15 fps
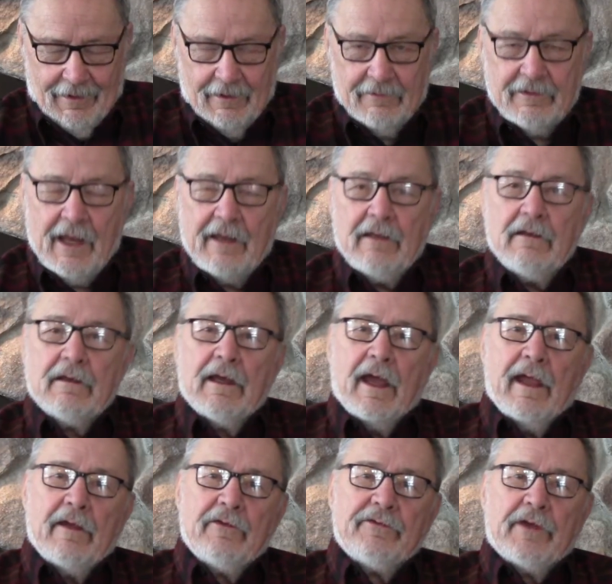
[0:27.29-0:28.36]
Say, you
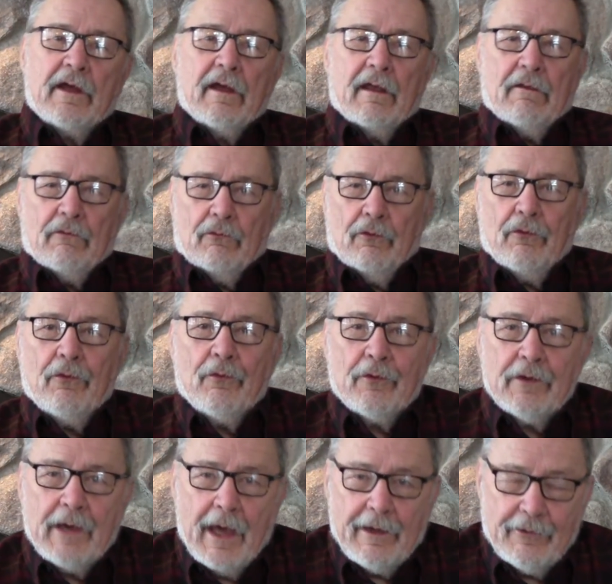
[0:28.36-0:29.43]
guys who
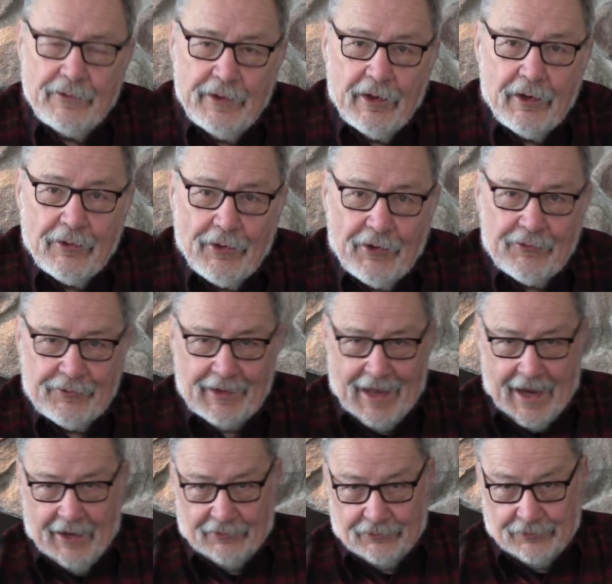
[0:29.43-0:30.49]
got a deer this
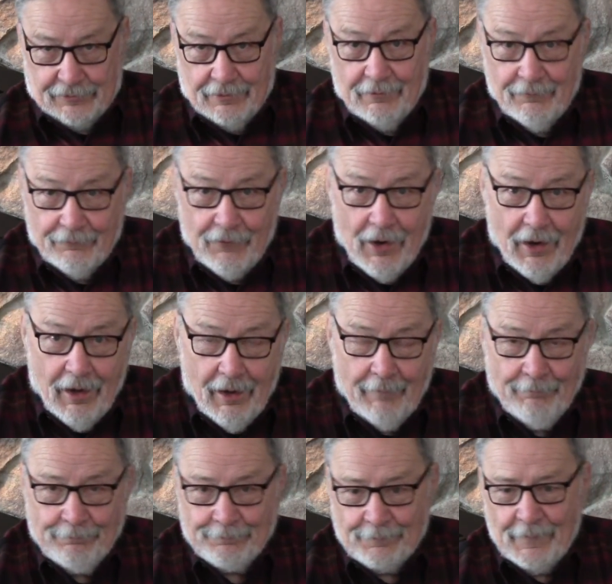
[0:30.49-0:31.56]
last
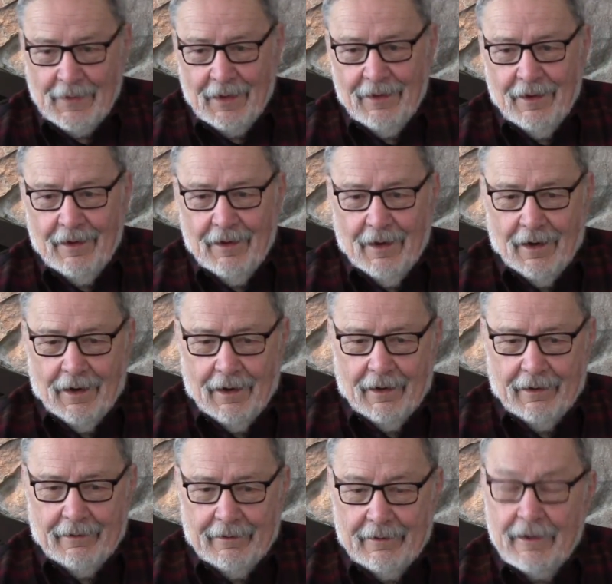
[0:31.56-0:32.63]
fall,
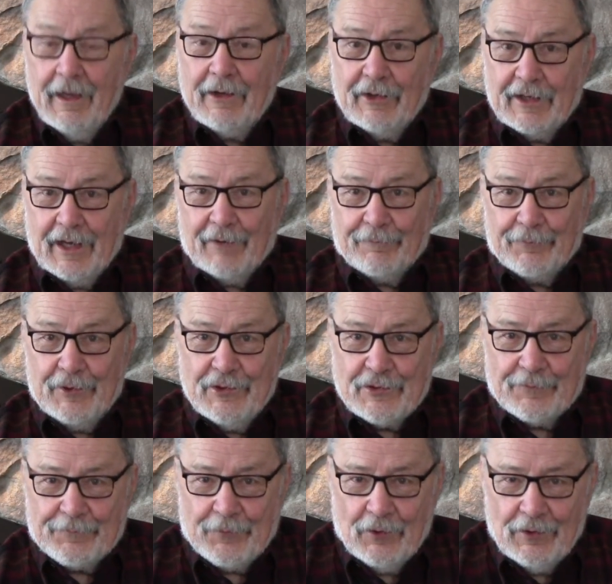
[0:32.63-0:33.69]
and you got a
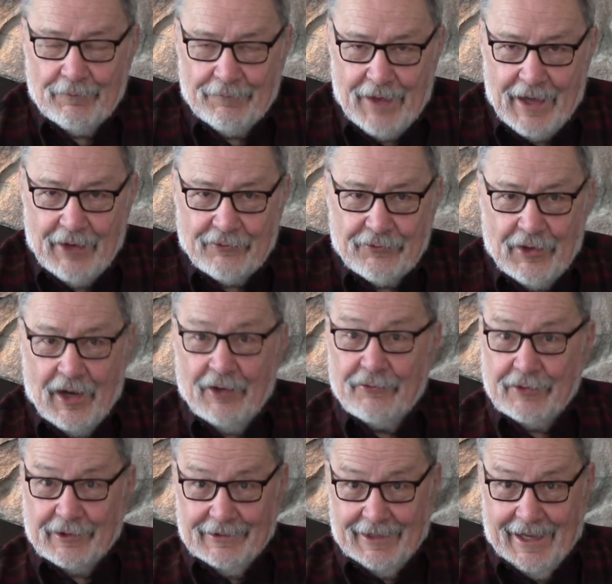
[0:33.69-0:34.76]
freezer full of venison, aren't
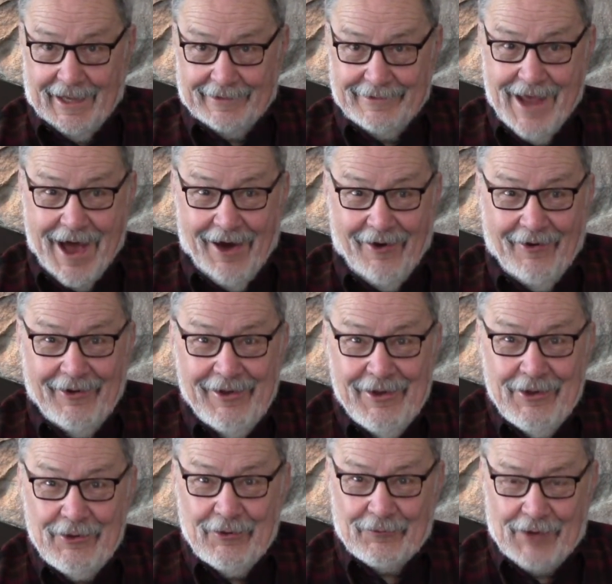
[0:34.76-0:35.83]
you glad now
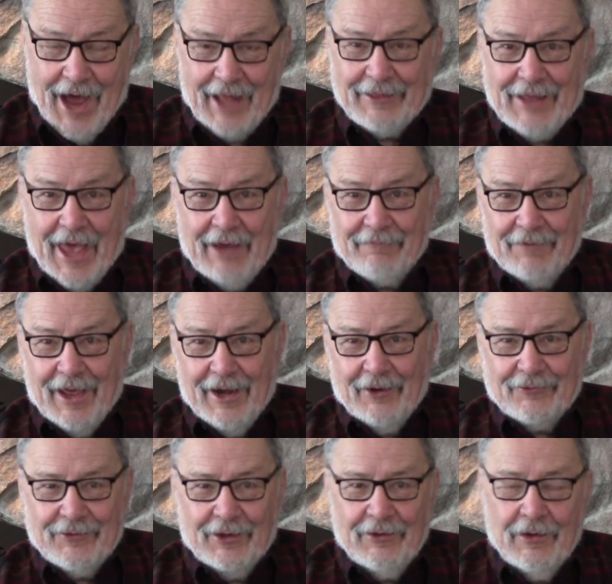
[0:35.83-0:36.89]
you've got that
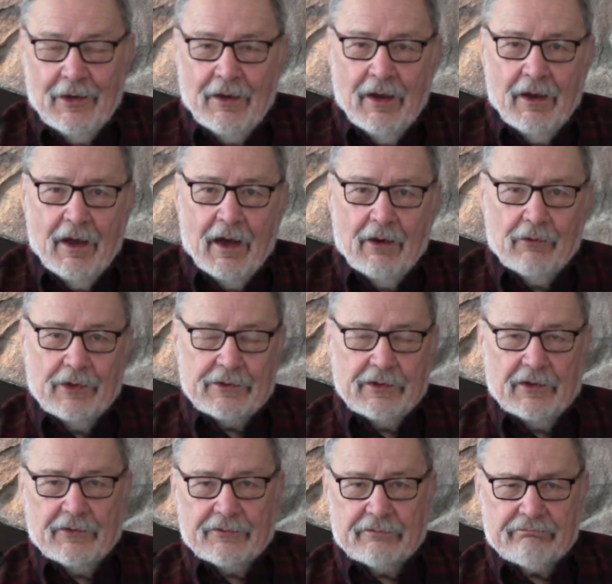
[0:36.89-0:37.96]
venison with
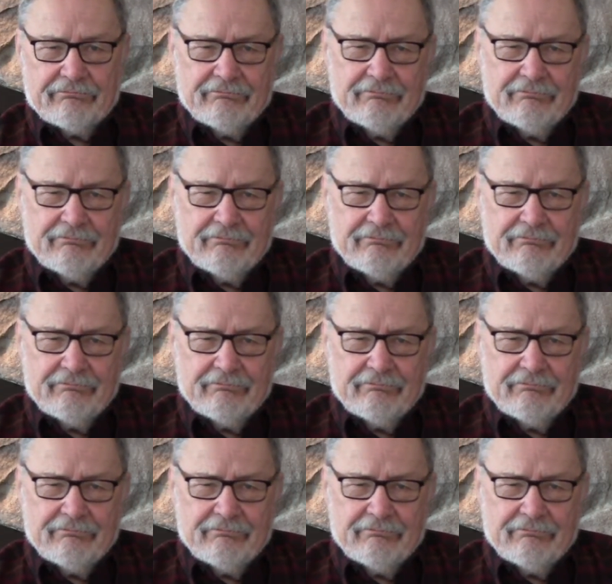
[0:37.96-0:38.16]
this